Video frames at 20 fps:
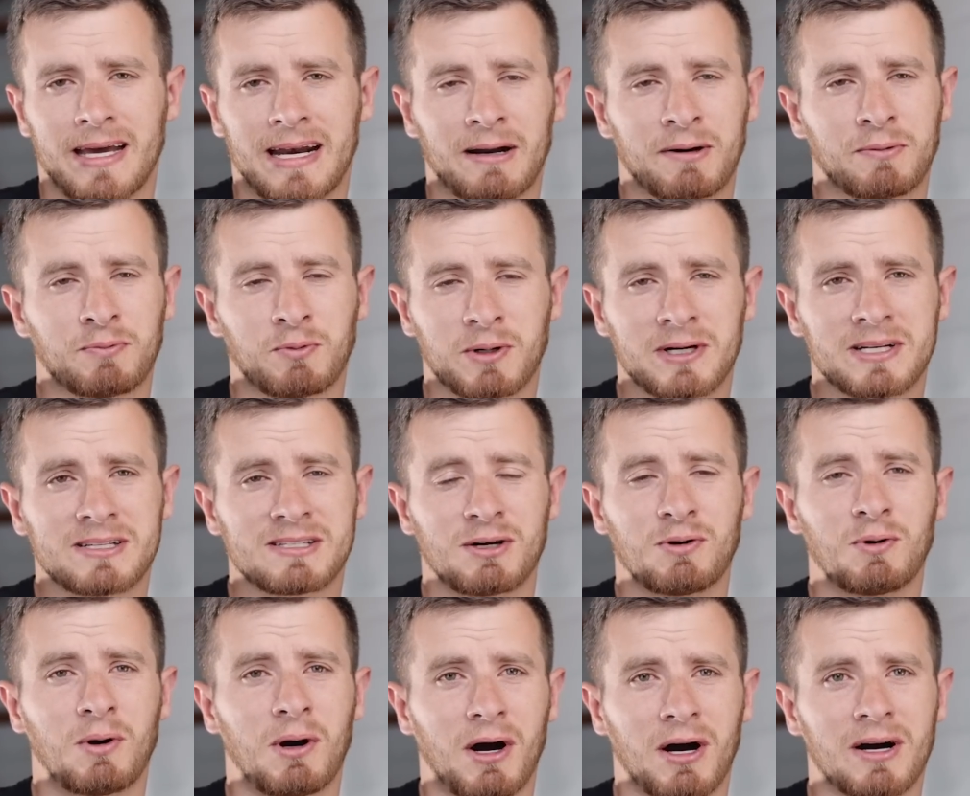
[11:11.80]
And I'd worked
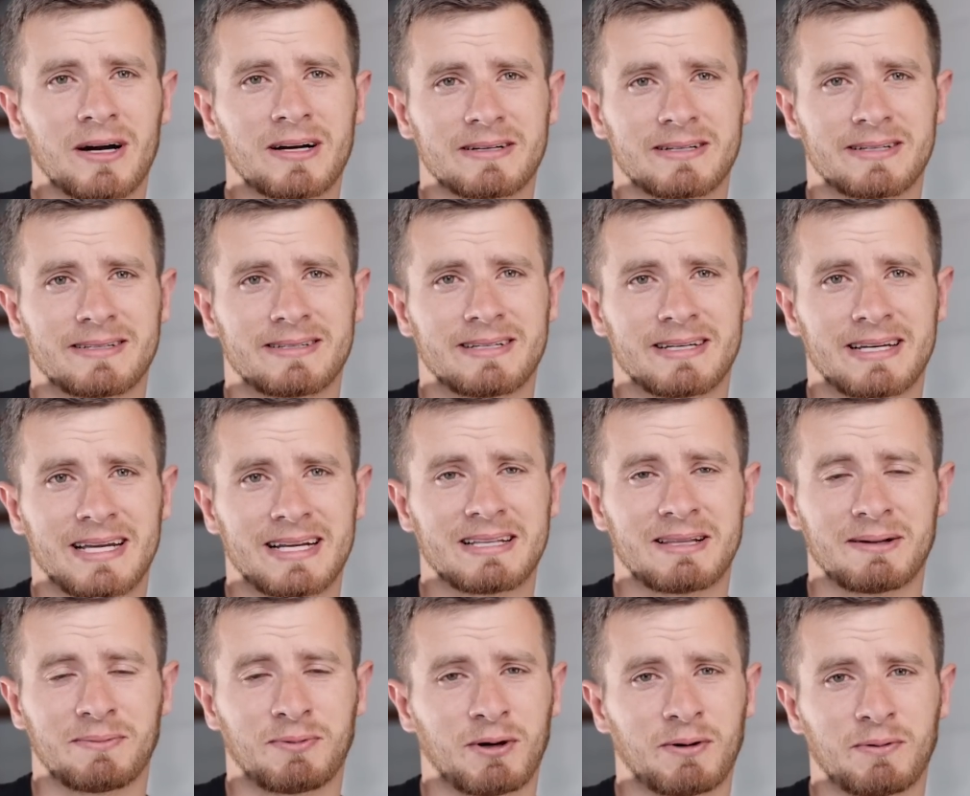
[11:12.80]
so hard to get
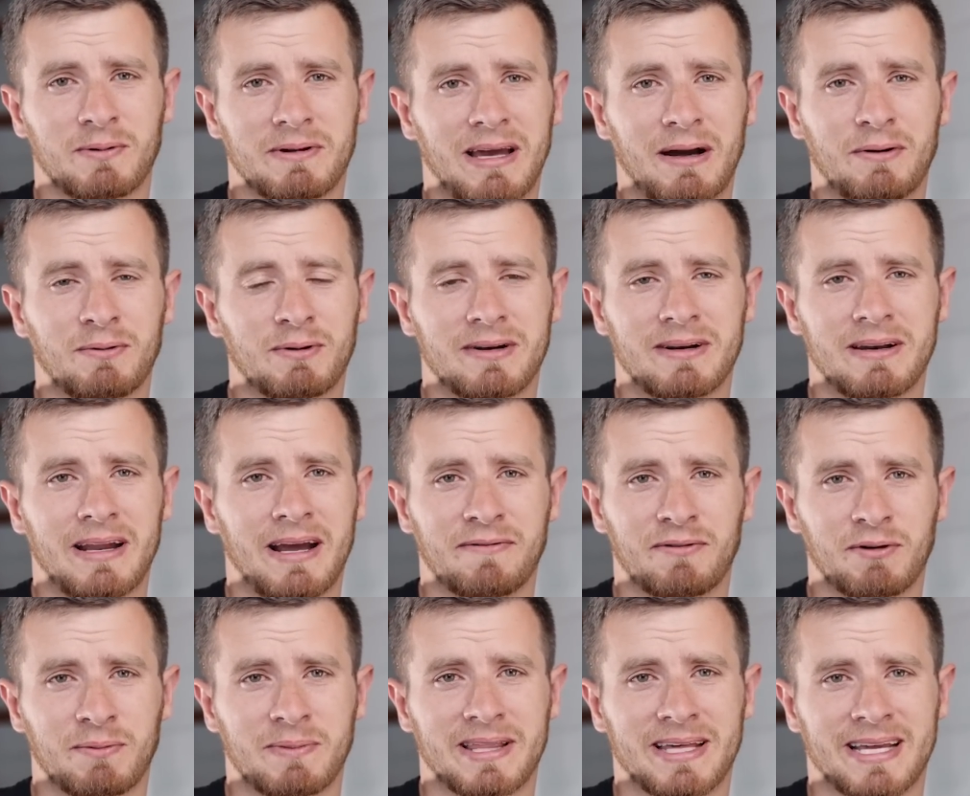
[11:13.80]
to the point where that would
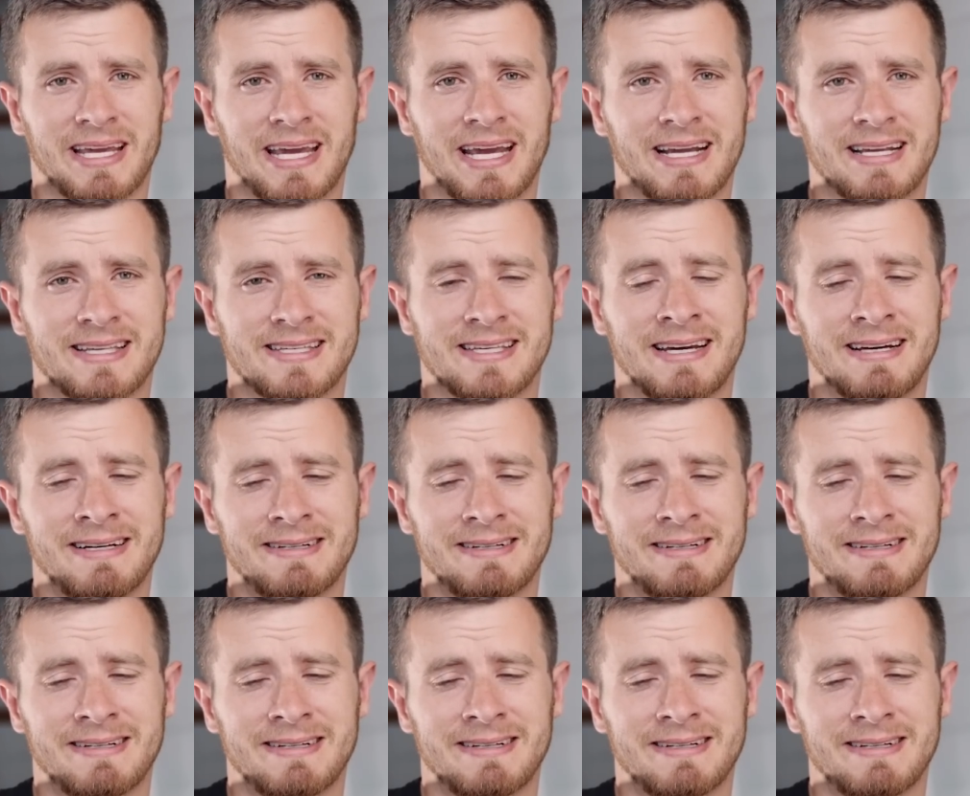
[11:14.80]
never be the case.